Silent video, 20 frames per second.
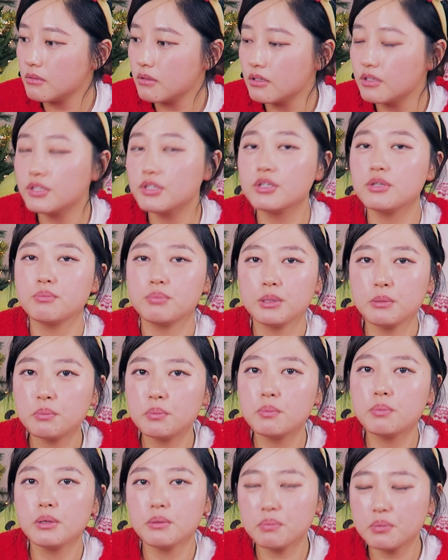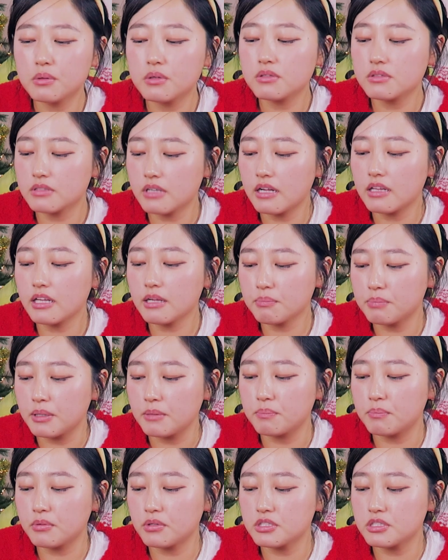Oh, pit bulls? I like
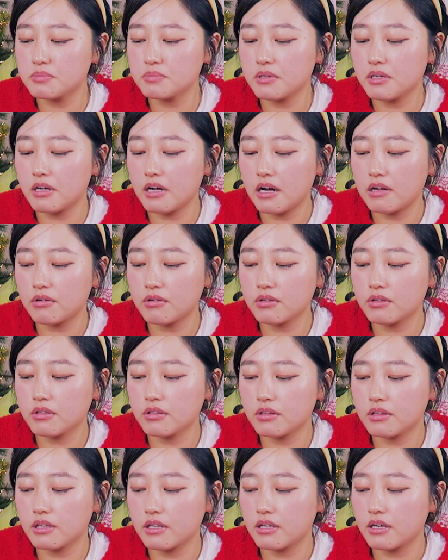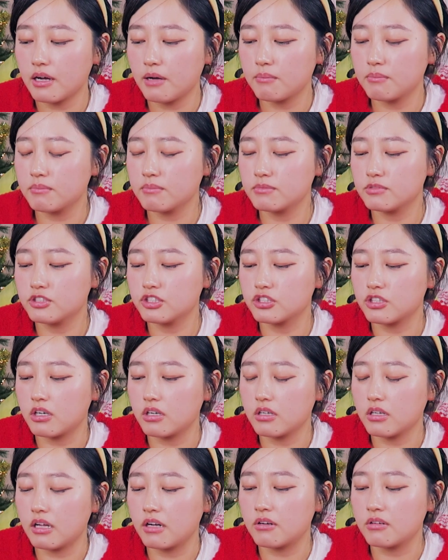pit bulls, but I don't think I'm
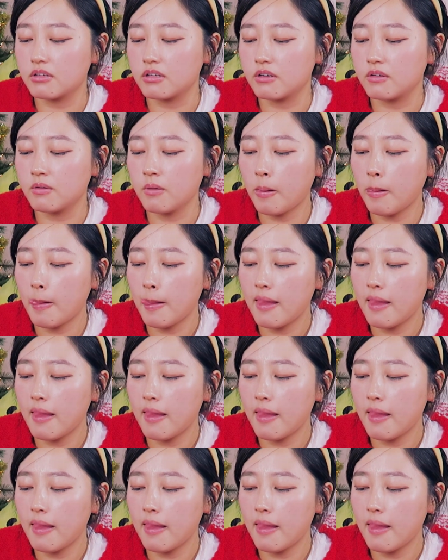sure. I don't know.